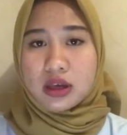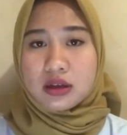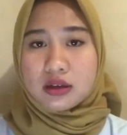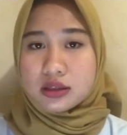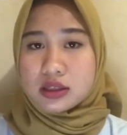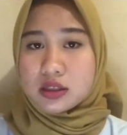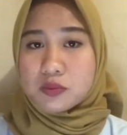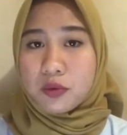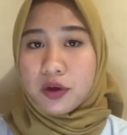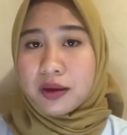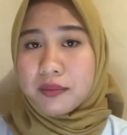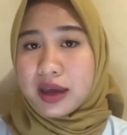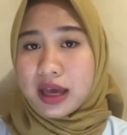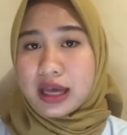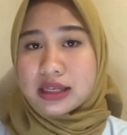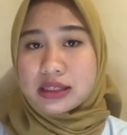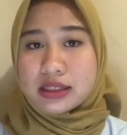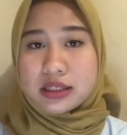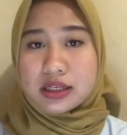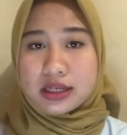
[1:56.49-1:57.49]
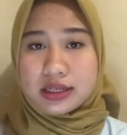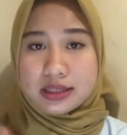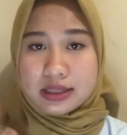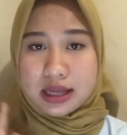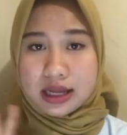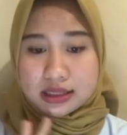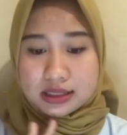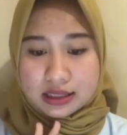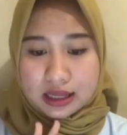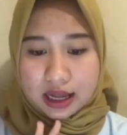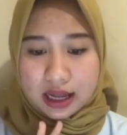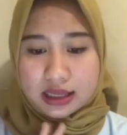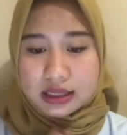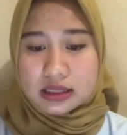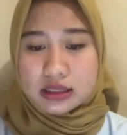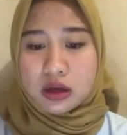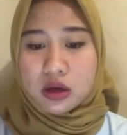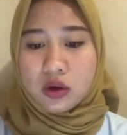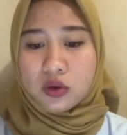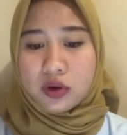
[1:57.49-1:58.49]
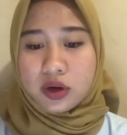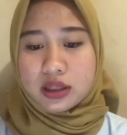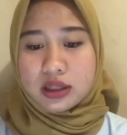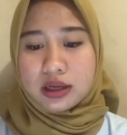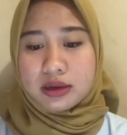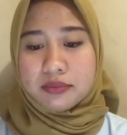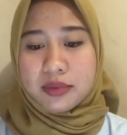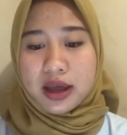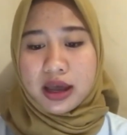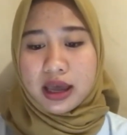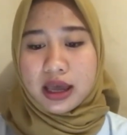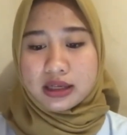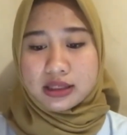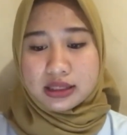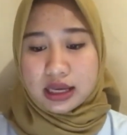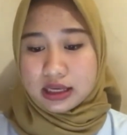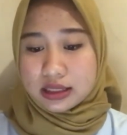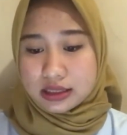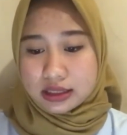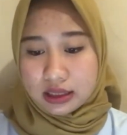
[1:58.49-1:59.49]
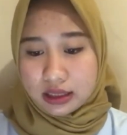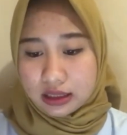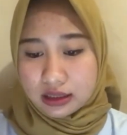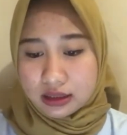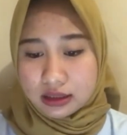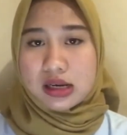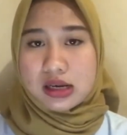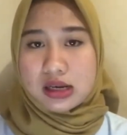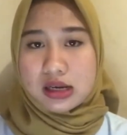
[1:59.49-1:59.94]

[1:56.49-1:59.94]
This poem has 3 stanzas written by Anne Sexton.